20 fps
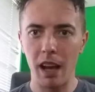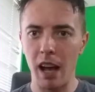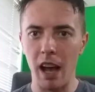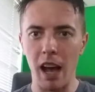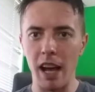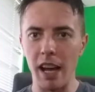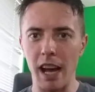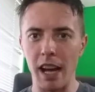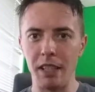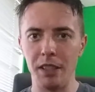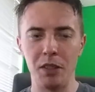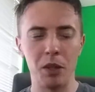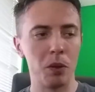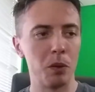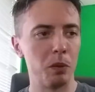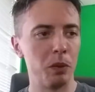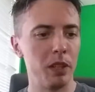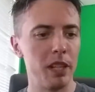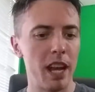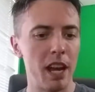I
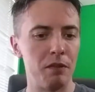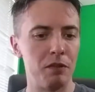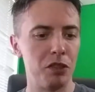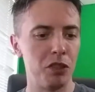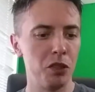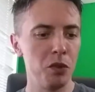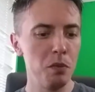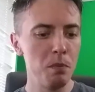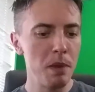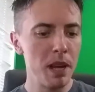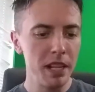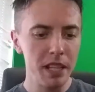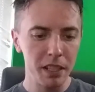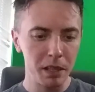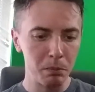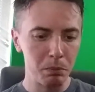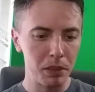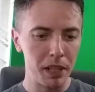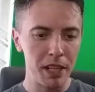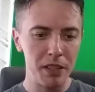don't really have too many
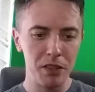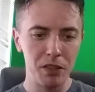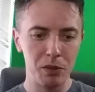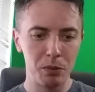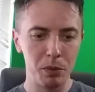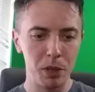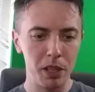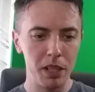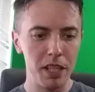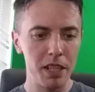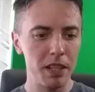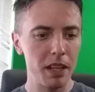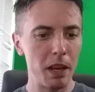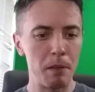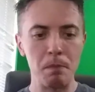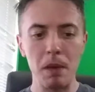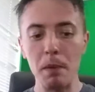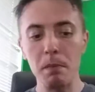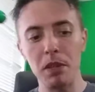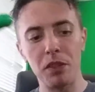complaints, really,
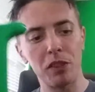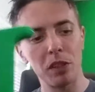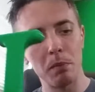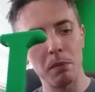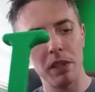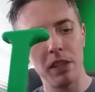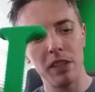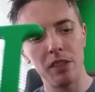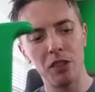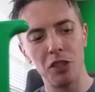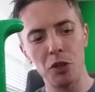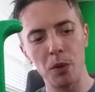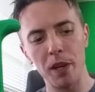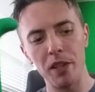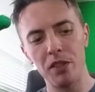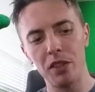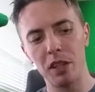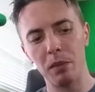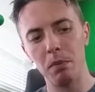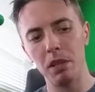and maybe some of these
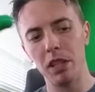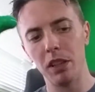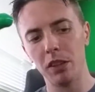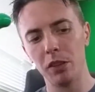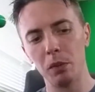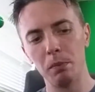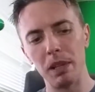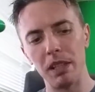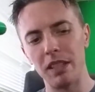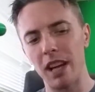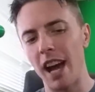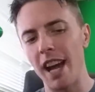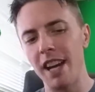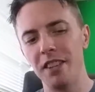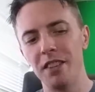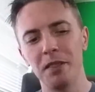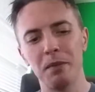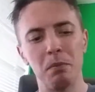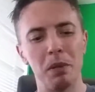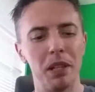joints could be a little bit
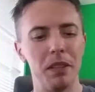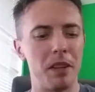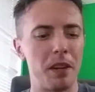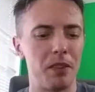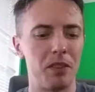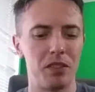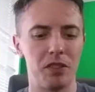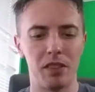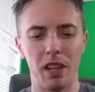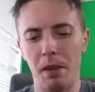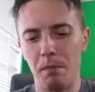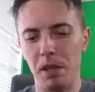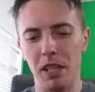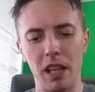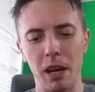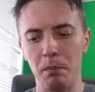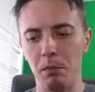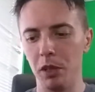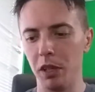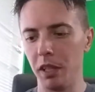tighter, but
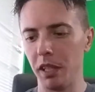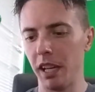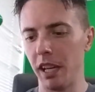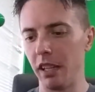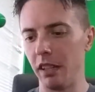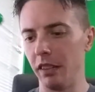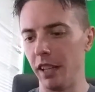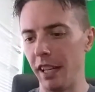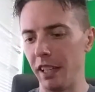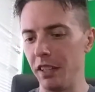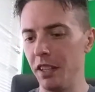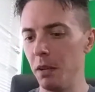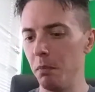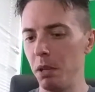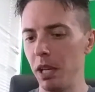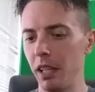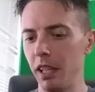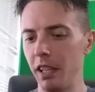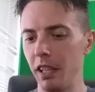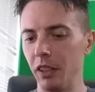I'm really kind of like
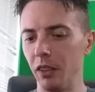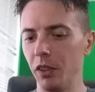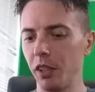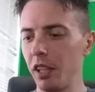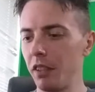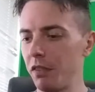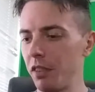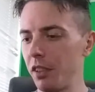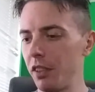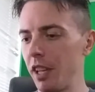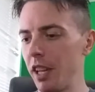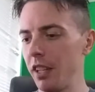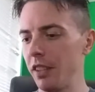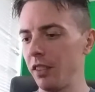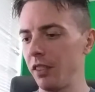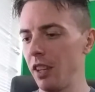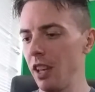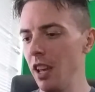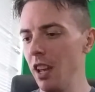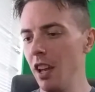nitpicking and looking for
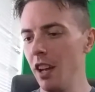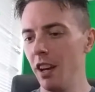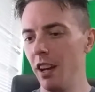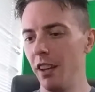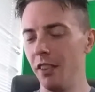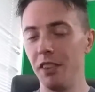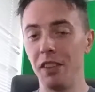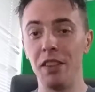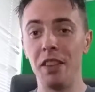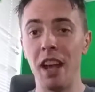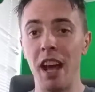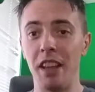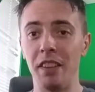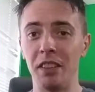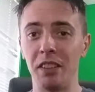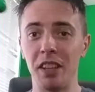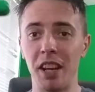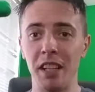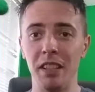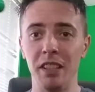things. Other than that,
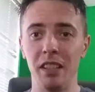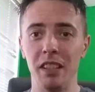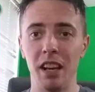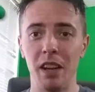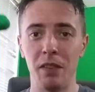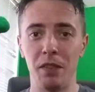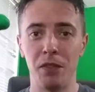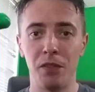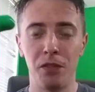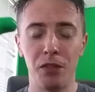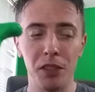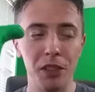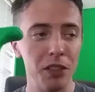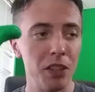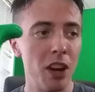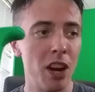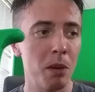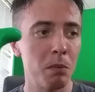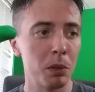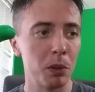this guy did a
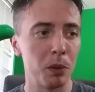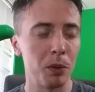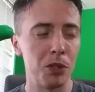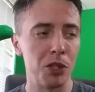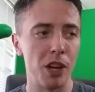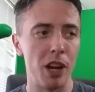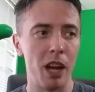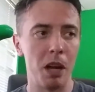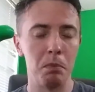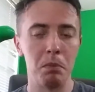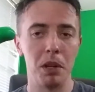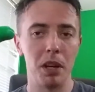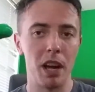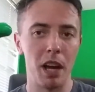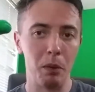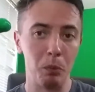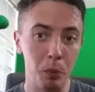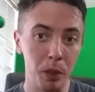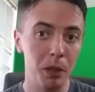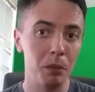phenomenal job.
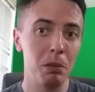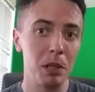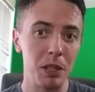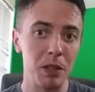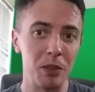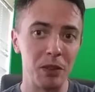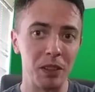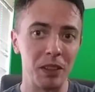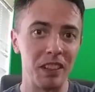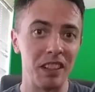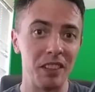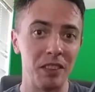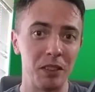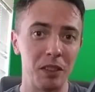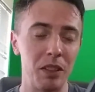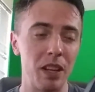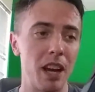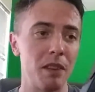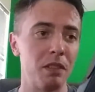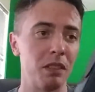I will be using this
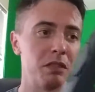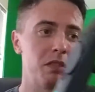and having